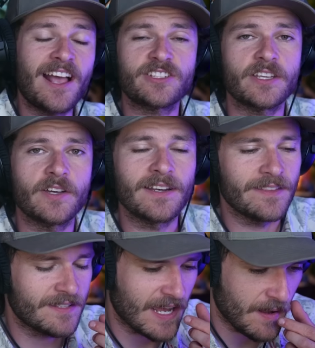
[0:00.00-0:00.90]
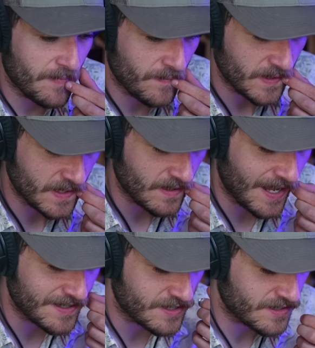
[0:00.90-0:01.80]
I actually couldn't at the time. I really
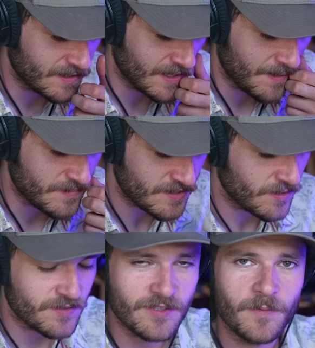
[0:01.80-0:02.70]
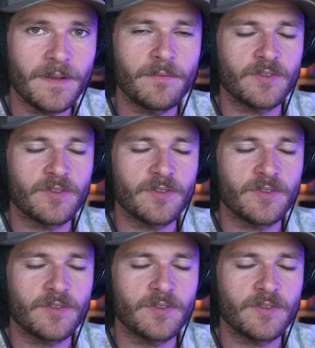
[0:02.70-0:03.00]
could. I didn't. I'm so stupid.